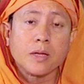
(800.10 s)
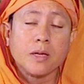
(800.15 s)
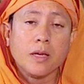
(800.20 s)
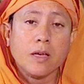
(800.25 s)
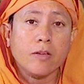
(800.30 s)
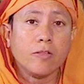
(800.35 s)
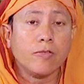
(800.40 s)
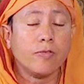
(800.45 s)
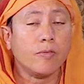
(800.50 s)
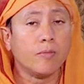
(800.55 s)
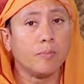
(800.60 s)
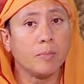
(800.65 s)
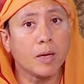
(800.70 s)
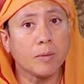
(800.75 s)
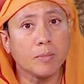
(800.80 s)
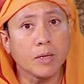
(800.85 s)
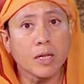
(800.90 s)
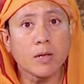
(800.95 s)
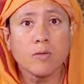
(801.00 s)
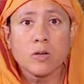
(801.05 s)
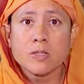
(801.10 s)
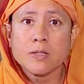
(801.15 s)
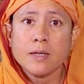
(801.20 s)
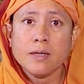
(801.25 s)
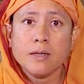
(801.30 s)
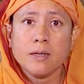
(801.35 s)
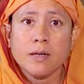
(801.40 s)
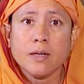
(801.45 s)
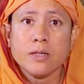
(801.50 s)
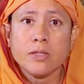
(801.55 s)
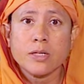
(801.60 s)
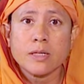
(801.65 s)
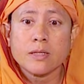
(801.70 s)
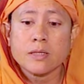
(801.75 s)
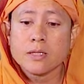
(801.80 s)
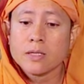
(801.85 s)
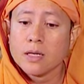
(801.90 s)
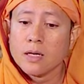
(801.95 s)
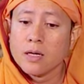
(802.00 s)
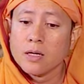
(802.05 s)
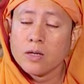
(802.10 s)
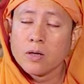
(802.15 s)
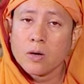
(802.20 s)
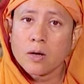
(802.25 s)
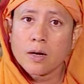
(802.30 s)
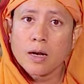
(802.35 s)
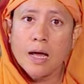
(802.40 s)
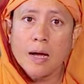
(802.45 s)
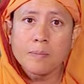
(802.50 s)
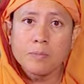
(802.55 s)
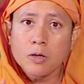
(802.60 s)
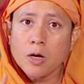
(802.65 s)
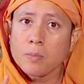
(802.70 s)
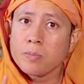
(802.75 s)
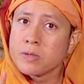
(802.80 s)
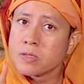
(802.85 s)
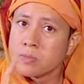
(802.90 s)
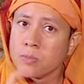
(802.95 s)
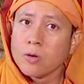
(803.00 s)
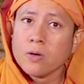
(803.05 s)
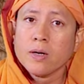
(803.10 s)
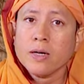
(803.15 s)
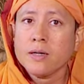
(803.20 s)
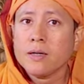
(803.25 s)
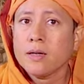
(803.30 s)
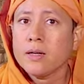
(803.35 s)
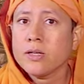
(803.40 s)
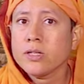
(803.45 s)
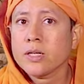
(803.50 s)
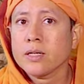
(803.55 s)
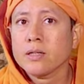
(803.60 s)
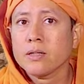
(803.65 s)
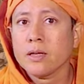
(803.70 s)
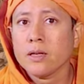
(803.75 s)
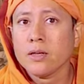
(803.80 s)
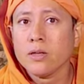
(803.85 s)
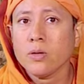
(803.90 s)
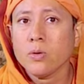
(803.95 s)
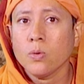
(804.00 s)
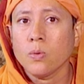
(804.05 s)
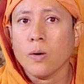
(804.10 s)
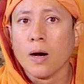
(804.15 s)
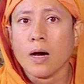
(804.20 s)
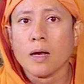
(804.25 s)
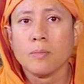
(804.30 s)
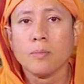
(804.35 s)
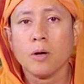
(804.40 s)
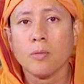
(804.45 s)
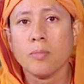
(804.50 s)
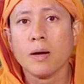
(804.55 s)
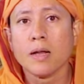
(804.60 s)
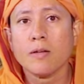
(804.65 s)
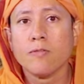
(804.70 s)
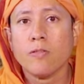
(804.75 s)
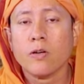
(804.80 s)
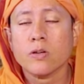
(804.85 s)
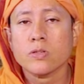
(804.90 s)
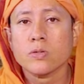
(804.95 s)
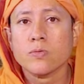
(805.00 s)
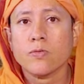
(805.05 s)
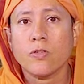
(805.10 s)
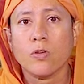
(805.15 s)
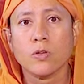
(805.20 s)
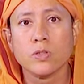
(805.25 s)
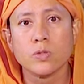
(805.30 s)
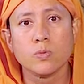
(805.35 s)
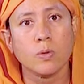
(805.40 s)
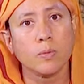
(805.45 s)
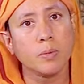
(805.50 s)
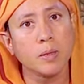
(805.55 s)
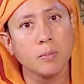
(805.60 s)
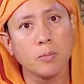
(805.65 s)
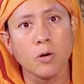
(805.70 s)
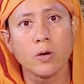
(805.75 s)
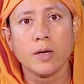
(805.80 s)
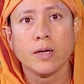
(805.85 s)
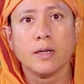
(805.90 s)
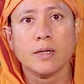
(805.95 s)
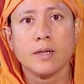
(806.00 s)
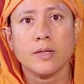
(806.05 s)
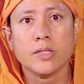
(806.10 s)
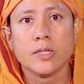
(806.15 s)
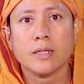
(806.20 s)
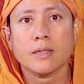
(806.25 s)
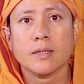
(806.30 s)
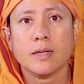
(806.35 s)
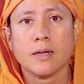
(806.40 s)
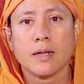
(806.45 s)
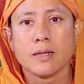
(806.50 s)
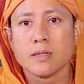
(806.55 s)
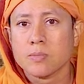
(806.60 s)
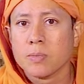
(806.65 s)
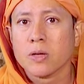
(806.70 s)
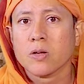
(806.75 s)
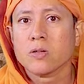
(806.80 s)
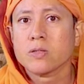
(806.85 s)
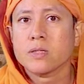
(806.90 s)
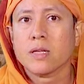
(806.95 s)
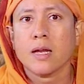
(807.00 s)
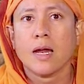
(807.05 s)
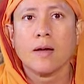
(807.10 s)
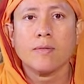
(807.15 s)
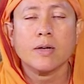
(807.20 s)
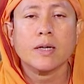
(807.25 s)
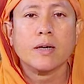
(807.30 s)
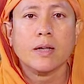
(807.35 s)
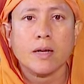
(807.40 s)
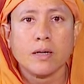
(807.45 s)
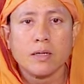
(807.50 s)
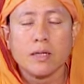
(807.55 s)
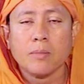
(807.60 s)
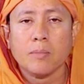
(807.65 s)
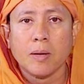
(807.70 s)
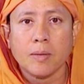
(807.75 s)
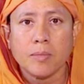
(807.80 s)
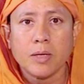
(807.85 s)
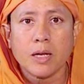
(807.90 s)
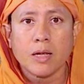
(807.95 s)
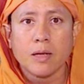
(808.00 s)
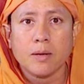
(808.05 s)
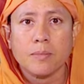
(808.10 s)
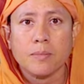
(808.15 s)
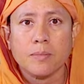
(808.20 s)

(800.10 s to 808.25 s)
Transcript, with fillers: If memory was intelligence, your laptop is more intelligent than you. Our mobile phone, phones would be more intelligent than us because they have a greater memory.